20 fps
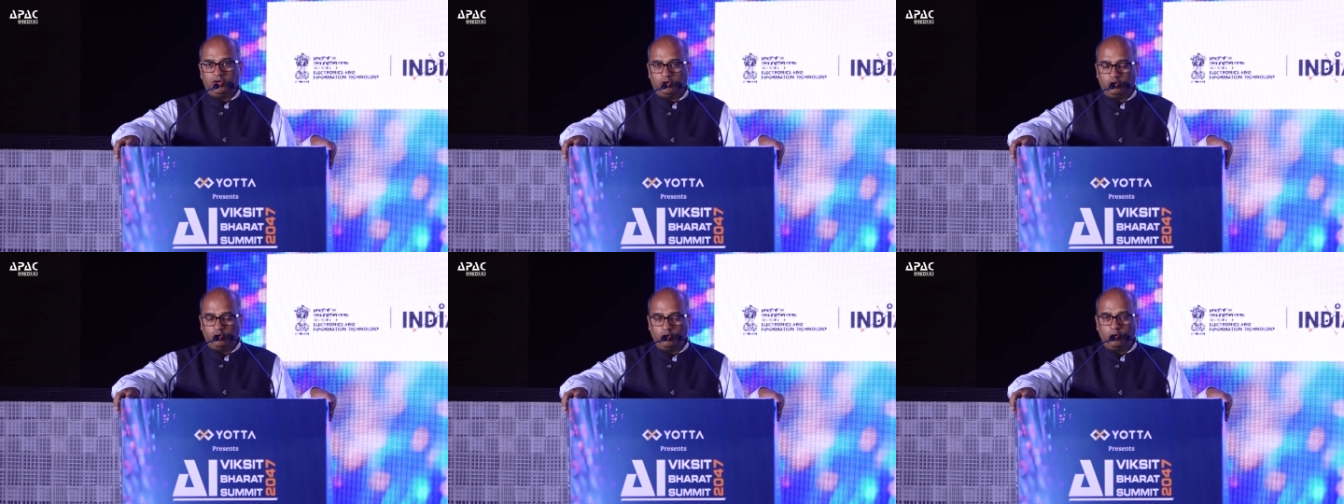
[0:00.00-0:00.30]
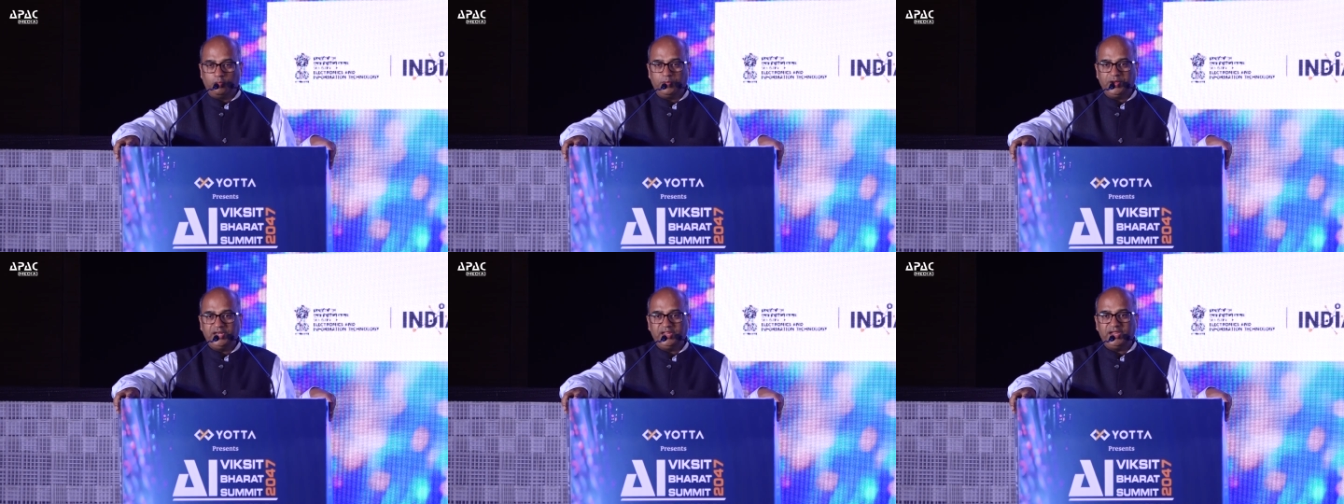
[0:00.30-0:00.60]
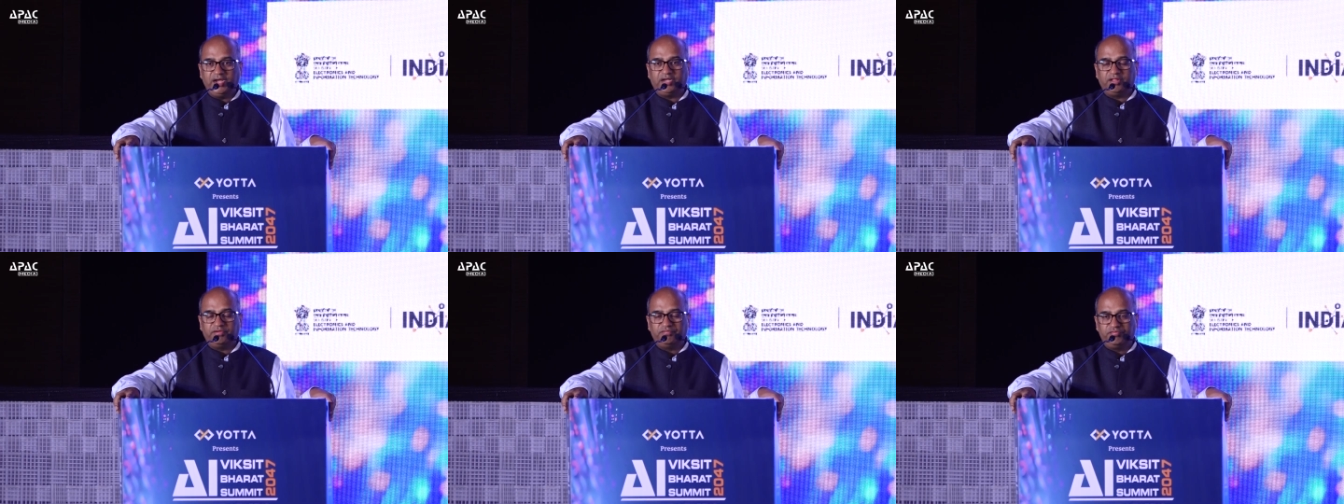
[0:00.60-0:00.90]

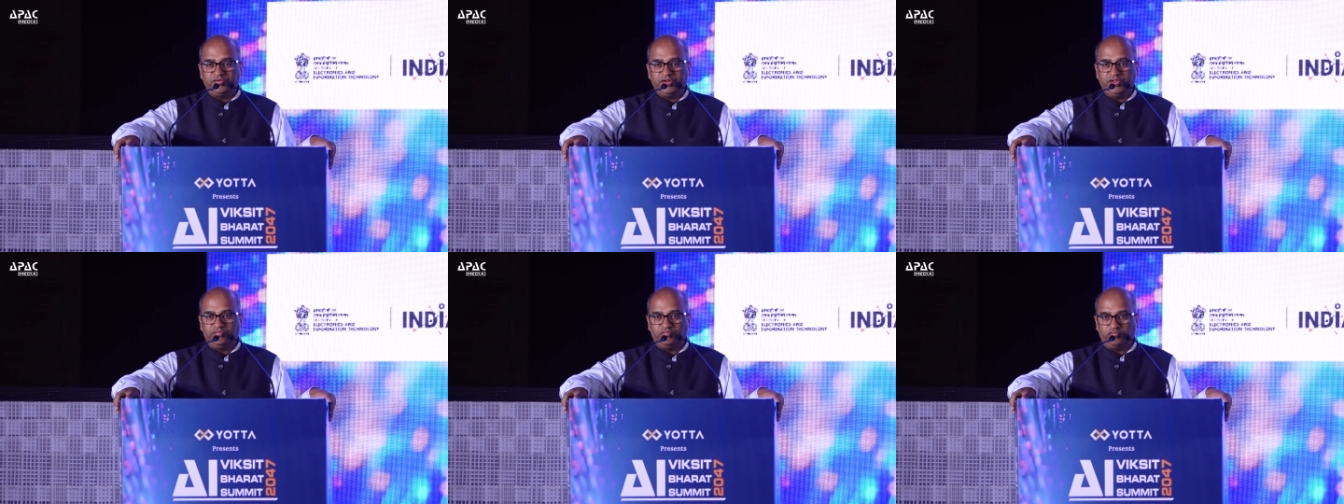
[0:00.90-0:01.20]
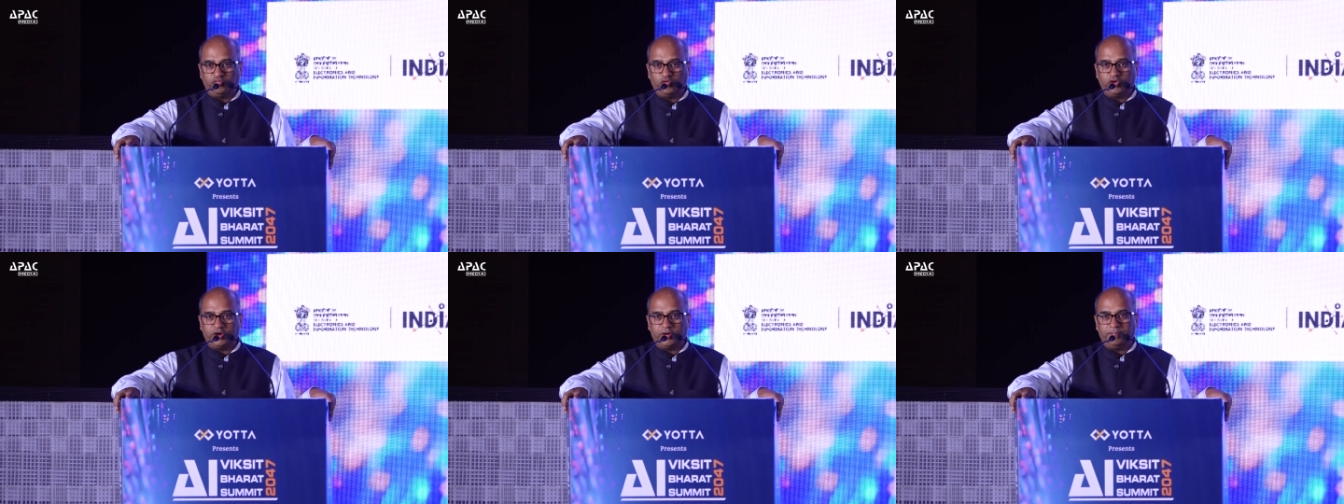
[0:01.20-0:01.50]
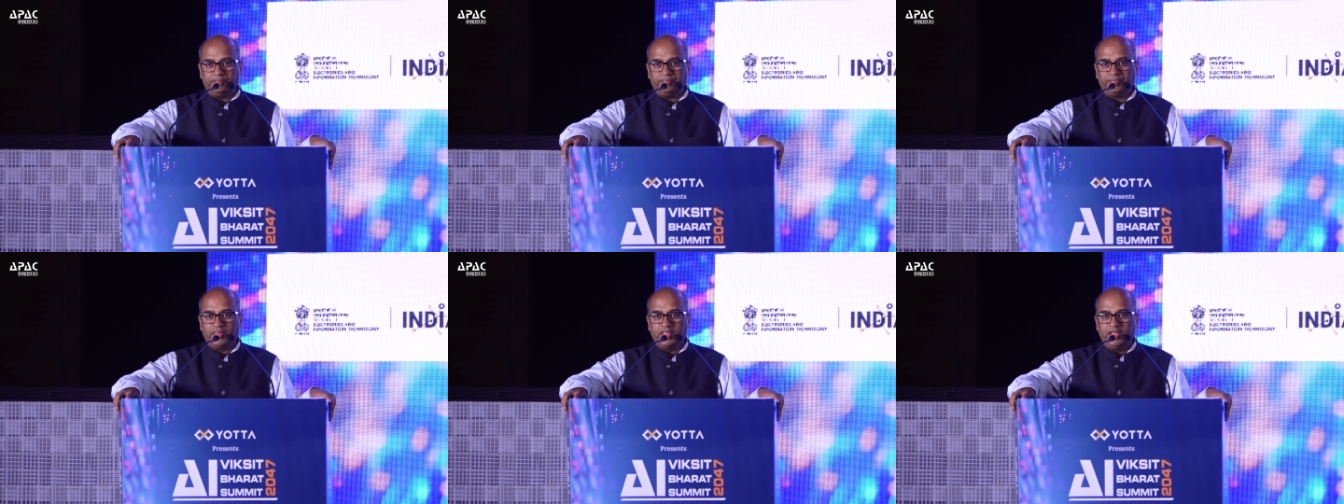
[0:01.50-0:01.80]
Globally, at every
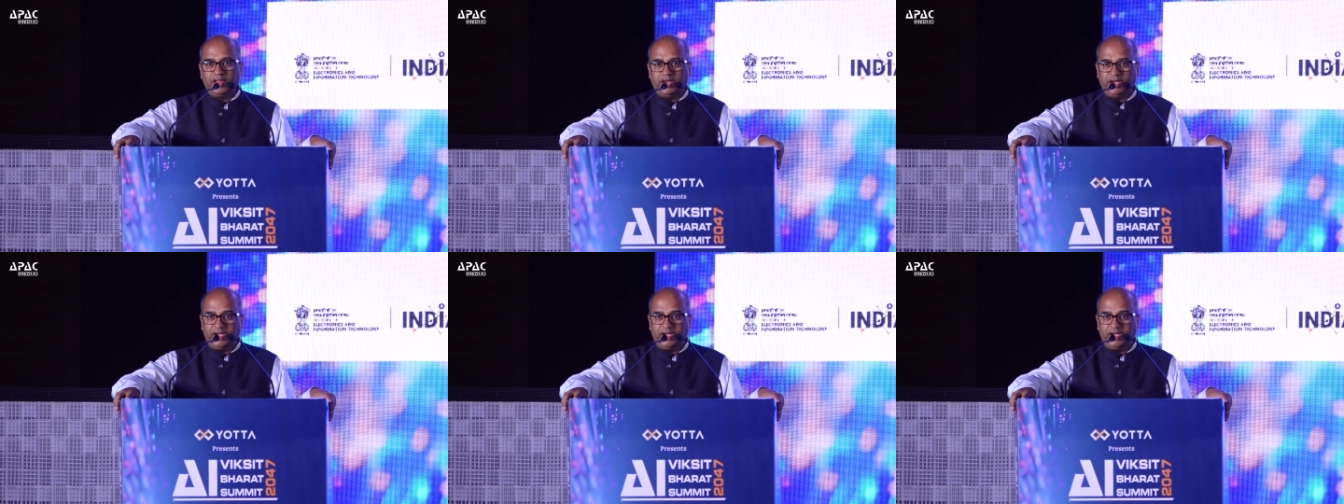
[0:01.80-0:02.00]
forum,